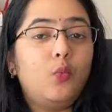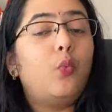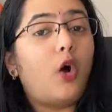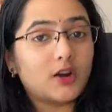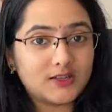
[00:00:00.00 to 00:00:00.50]

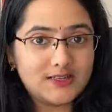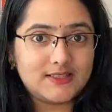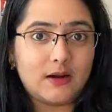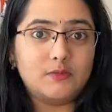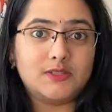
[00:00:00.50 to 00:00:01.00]
what is
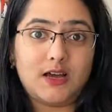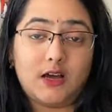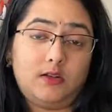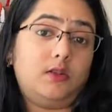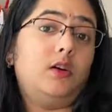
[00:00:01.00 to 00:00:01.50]

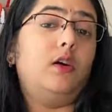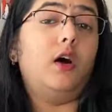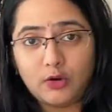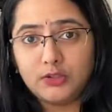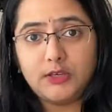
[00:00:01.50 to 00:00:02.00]
Ramzan,
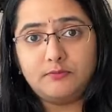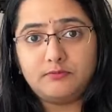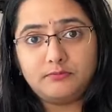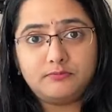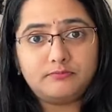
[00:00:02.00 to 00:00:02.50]
how they
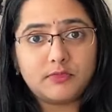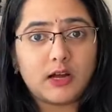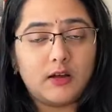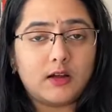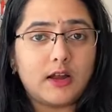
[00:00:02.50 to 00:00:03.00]

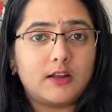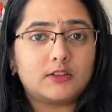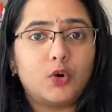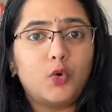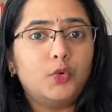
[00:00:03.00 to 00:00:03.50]
conduct
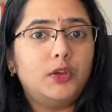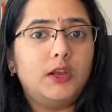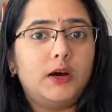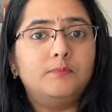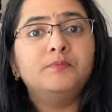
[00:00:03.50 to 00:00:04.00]
the
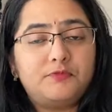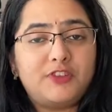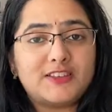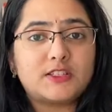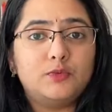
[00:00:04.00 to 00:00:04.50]
whole uh,
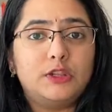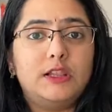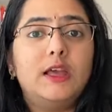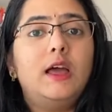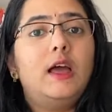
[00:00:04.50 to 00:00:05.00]

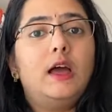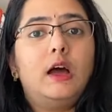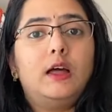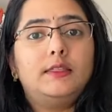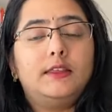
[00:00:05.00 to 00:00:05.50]
festival,
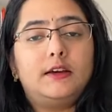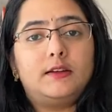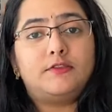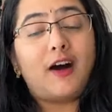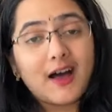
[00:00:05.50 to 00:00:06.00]
their
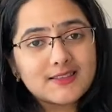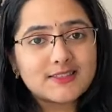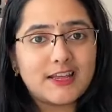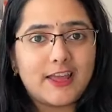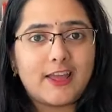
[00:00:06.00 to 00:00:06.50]

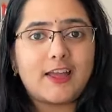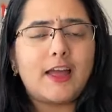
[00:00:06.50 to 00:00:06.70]
fasting,